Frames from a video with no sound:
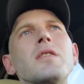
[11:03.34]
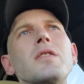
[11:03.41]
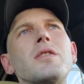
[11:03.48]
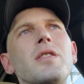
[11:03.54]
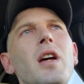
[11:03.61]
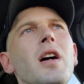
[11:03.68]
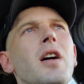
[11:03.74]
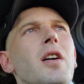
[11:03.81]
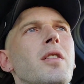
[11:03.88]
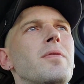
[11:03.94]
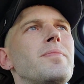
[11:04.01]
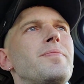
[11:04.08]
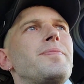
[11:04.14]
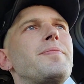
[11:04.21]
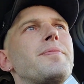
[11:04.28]
So
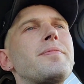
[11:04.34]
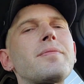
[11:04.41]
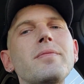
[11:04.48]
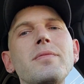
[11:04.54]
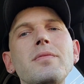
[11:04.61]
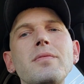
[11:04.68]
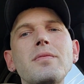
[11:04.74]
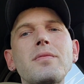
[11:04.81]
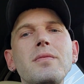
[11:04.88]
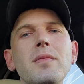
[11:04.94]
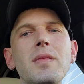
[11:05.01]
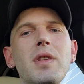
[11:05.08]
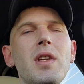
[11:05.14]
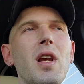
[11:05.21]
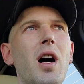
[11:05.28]

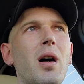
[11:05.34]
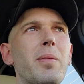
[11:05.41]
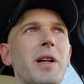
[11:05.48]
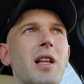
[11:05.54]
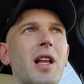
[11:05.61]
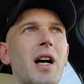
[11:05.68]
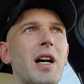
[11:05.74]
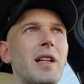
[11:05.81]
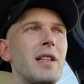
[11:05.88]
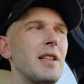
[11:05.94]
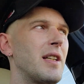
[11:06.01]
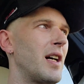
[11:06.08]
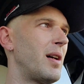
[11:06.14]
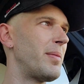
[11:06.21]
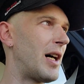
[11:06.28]
I'll be glad to
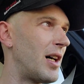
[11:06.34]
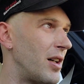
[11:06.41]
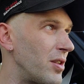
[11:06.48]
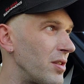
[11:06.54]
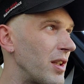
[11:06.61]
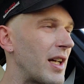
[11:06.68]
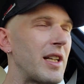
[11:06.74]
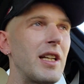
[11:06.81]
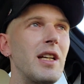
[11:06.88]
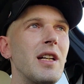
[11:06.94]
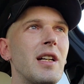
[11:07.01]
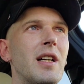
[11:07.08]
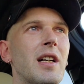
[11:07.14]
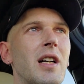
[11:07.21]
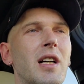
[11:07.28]
tell my old lady
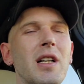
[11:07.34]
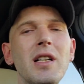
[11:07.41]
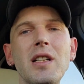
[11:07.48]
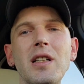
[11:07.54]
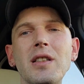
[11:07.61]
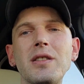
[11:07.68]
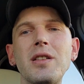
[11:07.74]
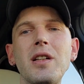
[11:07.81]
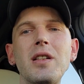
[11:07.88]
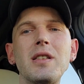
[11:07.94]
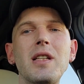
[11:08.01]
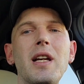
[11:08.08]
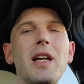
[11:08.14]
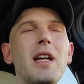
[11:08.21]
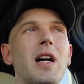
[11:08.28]
as soon as
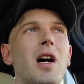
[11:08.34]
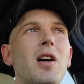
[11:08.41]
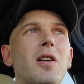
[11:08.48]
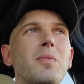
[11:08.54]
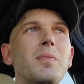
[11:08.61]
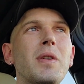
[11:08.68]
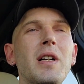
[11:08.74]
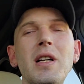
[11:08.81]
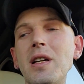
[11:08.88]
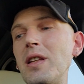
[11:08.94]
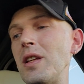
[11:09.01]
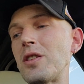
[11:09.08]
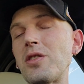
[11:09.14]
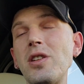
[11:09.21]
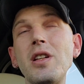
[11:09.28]
I get home
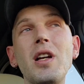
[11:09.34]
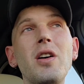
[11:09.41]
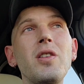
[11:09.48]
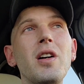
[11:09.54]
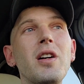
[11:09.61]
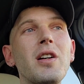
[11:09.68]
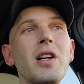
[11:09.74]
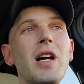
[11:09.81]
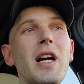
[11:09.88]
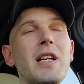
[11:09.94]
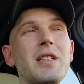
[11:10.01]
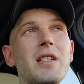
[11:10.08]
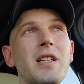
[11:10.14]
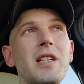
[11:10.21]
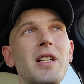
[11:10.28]
that she no longer has
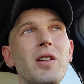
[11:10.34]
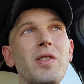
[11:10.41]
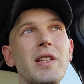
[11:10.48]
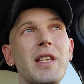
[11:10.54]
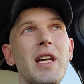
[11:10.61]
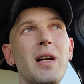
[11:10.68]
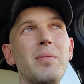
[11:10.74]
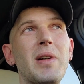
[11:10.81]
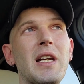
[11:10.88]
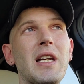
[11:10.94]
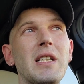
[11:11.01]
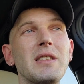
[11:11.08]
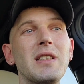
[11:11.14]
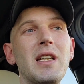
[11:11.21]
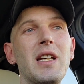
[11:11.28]
to deal with that,
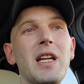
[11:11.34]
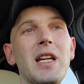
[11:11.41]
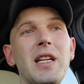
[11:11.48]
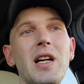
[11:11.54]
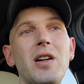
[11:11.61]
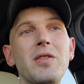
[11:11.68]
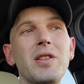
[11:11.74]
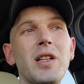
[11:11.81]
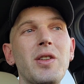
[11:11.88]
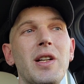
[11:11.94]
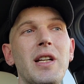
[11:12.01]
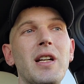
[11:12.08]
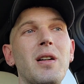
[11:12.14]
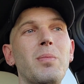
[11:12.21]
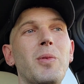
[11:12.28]
because it don't do
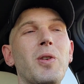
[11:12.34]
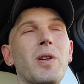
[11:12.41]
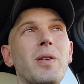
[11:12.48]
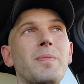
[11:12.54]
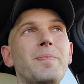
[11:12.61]
it no more.